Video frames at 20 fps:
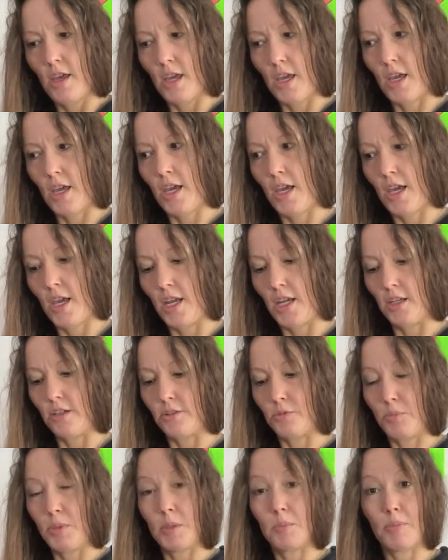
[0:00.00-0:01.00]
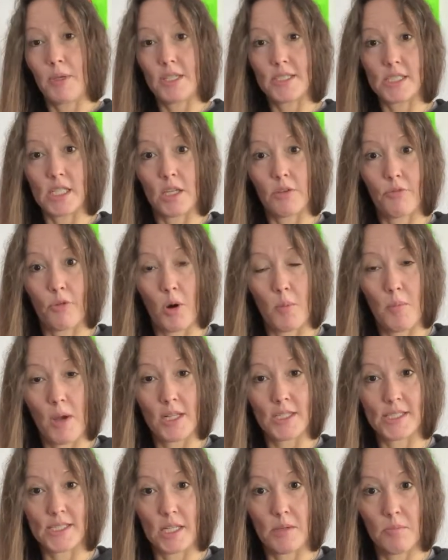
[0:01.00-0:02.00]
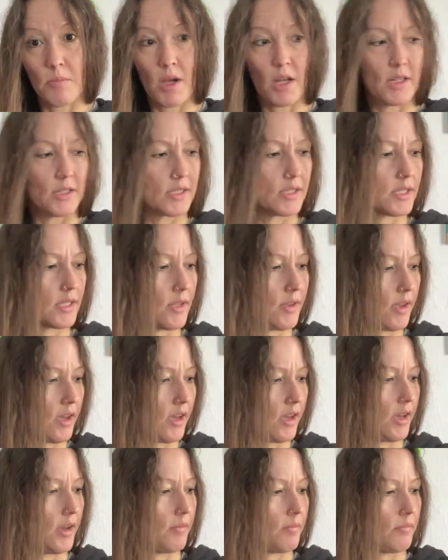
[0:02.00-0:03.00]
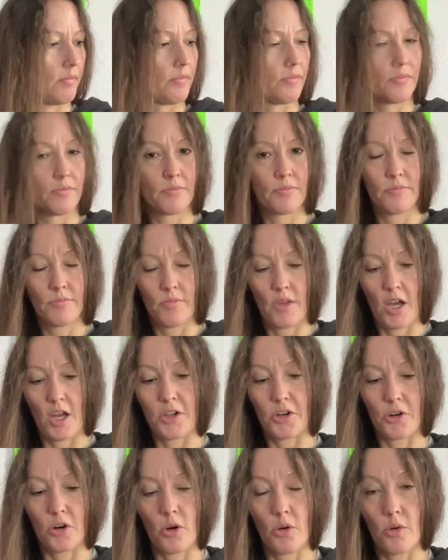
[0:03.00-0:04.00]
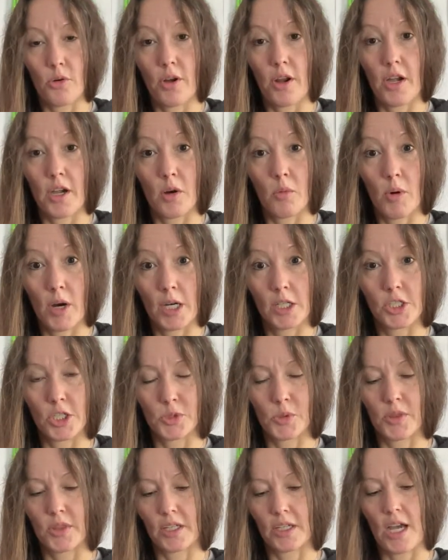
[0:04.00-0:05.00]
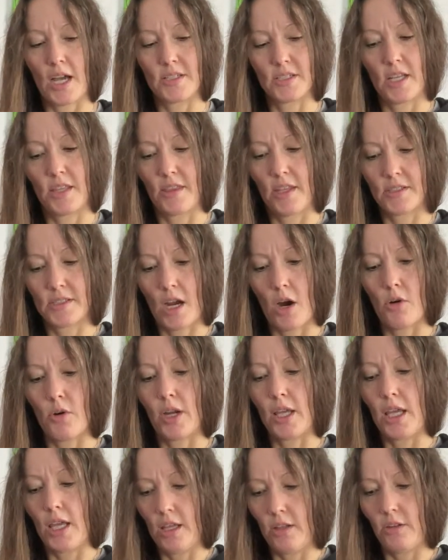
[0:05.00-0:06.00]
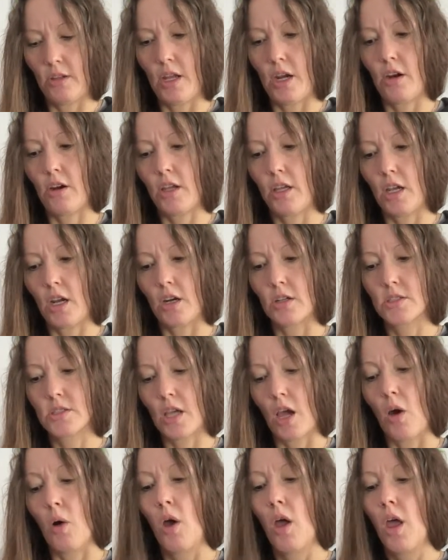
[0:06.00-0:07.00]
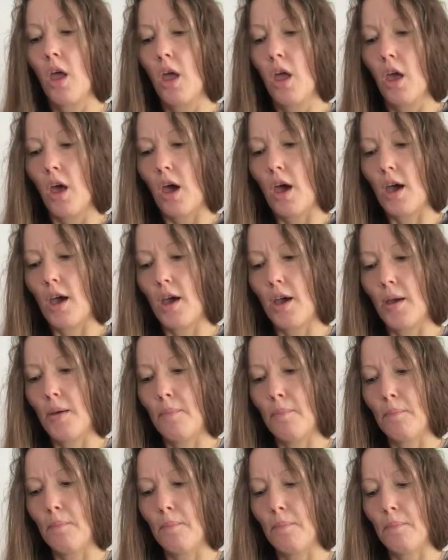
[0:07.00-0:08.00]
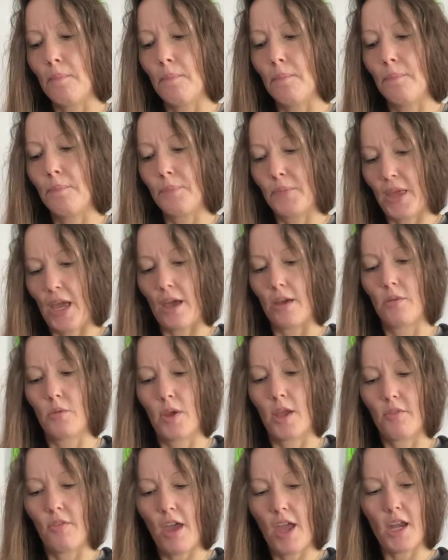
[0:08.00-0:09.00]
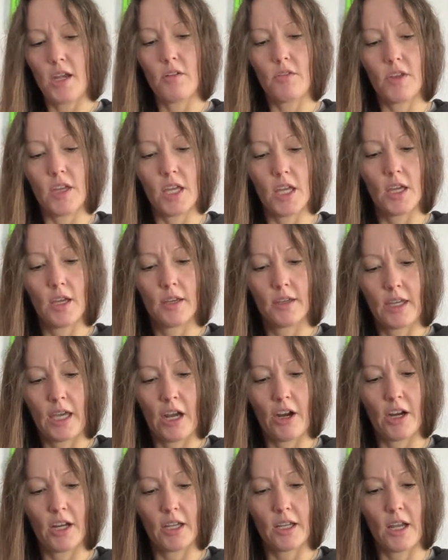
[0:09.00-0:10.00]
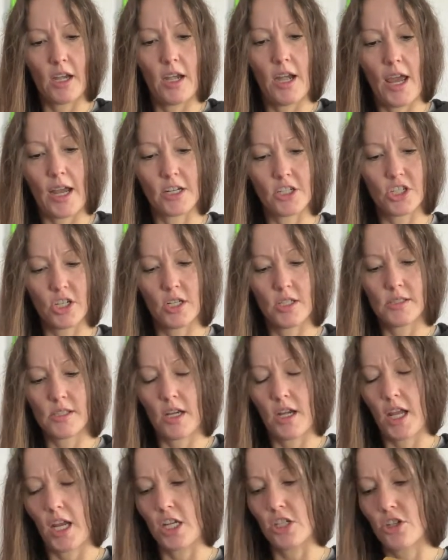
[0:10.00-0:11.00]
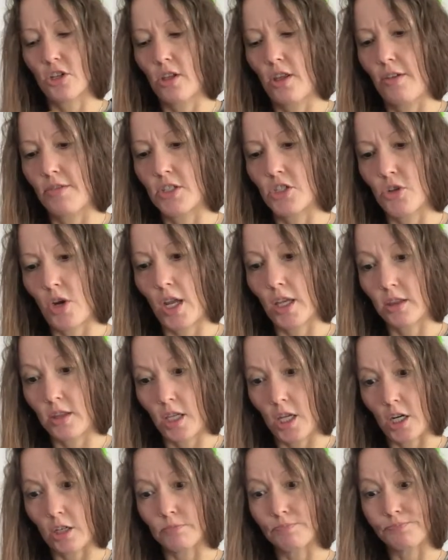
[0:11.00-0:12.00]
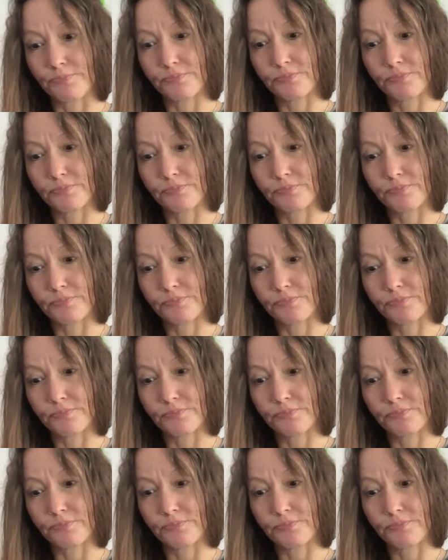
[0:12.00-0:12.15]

and be busy for months and months on your own inner work, just with the content that's already in there here. So yeah, we have envy, caring connections, and angel of strength here.